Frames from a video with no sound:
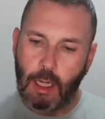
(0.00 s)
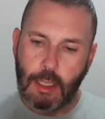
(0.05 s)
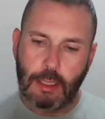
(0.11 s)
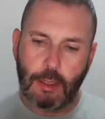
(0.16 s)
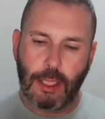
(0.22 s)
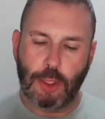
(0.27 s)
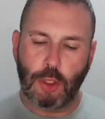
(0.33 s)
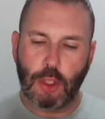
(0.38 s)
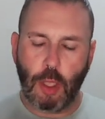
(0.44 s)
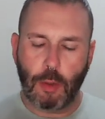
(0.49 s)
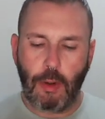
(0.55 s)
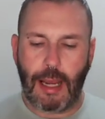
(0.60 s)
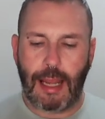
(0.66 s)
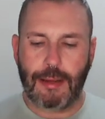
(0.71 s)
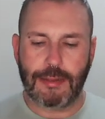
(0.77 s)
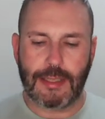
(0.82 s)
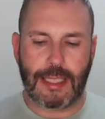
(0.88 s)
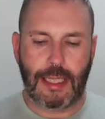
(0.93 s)
Now I don't
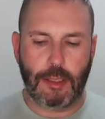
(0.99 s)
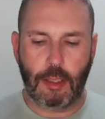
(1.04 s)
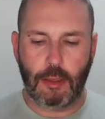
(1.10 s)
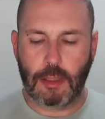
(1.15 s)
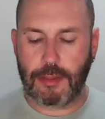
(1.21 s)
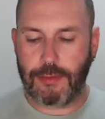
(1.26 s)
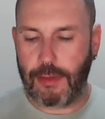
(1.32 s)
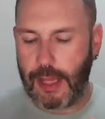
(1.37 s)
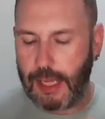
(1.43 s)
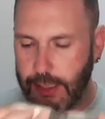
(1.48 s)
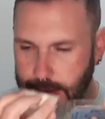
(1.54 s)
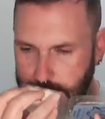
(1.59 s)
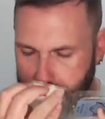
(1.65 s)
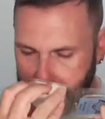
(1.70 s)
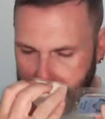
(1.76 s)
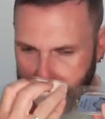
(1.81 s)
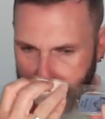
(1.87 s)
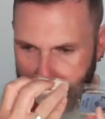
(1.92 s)
have scent notes for
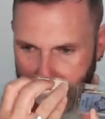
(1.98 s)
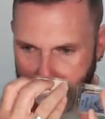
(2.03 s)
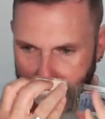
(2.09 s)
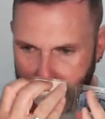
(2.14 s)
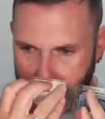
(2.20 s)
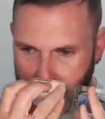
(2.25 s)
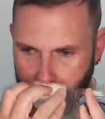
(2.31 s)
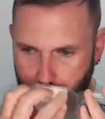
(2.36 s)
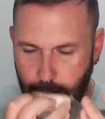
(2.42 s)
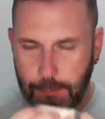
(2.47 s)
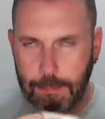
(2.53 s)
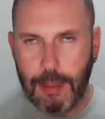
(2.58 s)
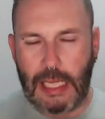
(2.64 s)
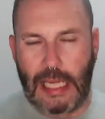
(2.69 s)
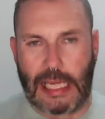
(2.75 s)
this, but